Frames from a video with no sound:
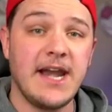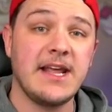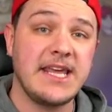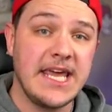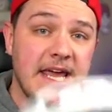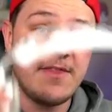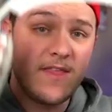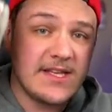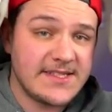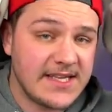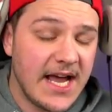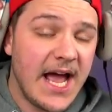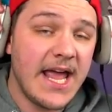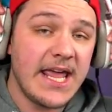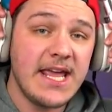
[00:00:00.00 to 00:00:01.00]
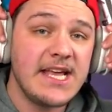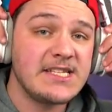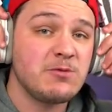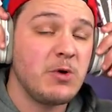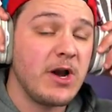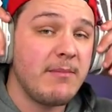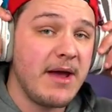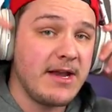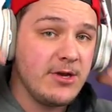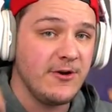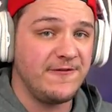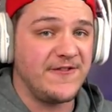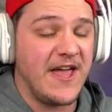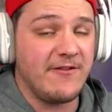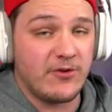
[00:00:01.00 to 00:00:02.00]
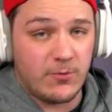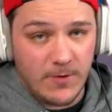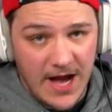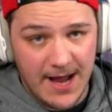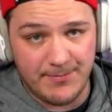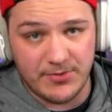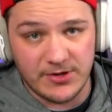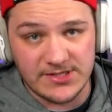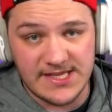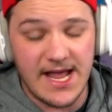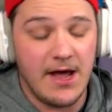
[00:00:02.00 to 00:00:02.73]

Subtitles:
And again, this guy is one of my new favorite rappers.